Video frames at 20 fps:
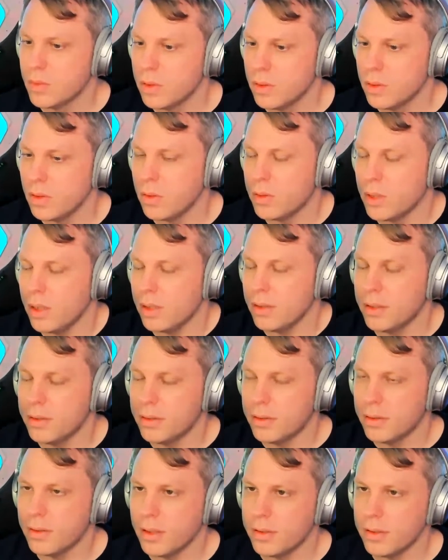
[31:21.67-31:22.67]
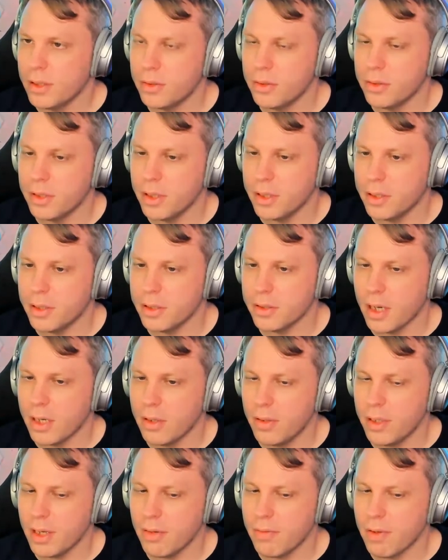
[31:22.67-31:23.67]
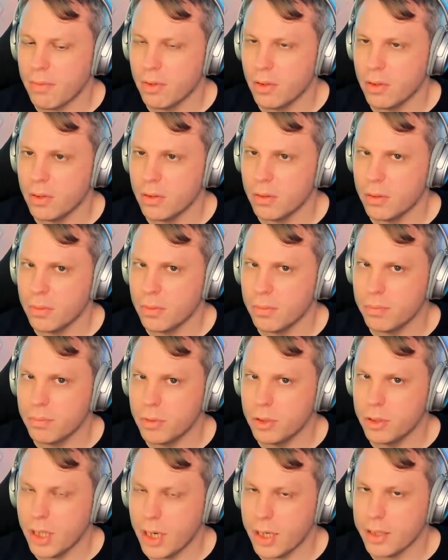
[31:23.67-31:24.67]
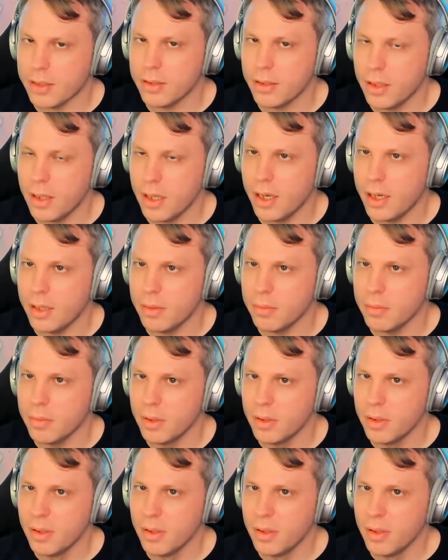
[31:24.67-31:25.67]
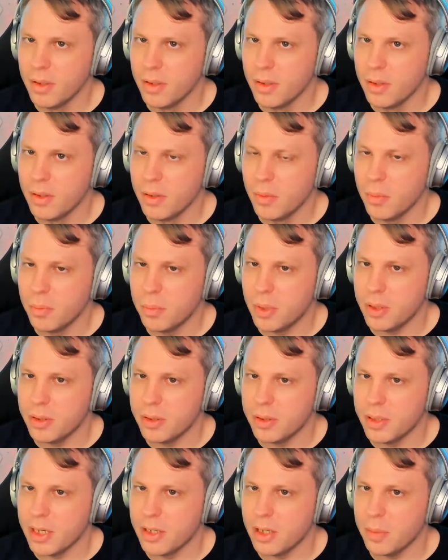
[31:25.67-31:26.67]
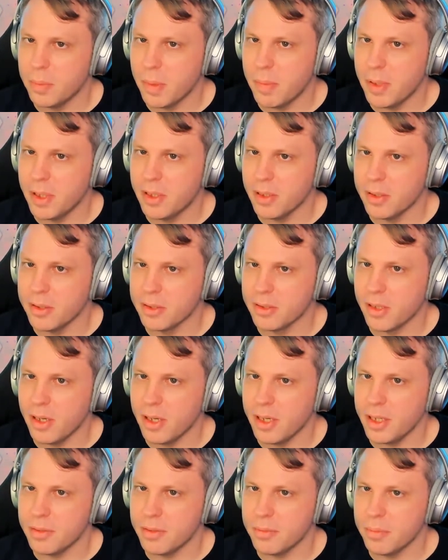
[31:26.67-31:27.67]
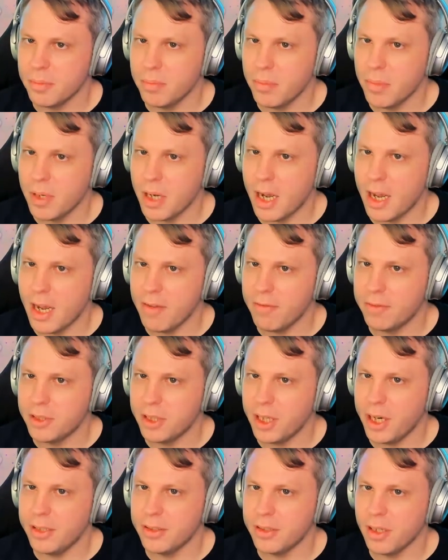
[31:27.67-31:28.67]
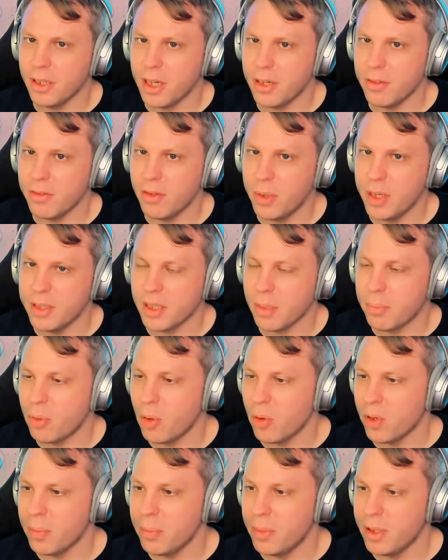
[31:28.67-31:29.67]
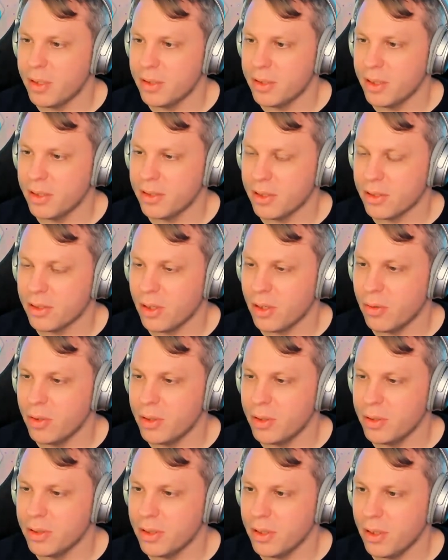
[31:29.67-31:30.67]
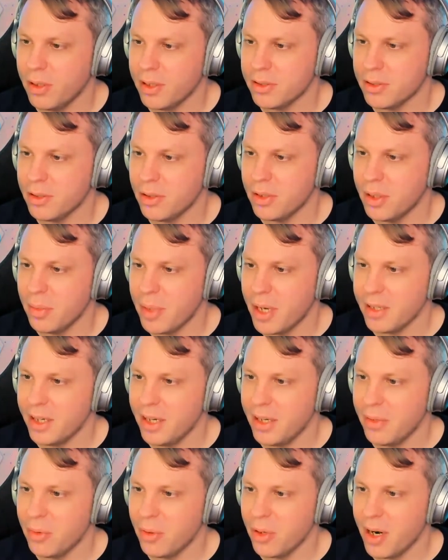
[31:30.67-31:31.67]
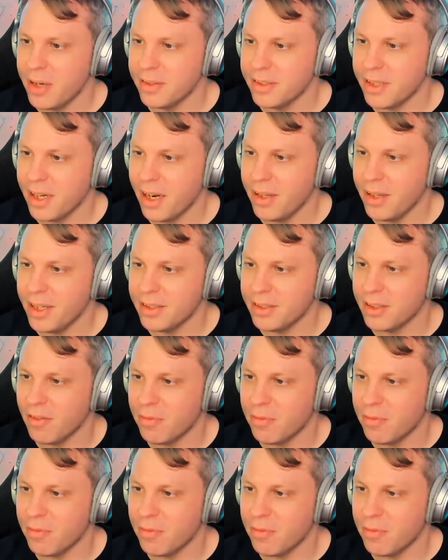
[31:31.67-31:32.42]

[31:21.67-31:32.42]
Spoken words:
Okay, that's interesting, because I don't think I've ever checked that, but that could be because like I've changed a lot of the ways I program since I started using Elixir in the back end, where I just kind of let stuff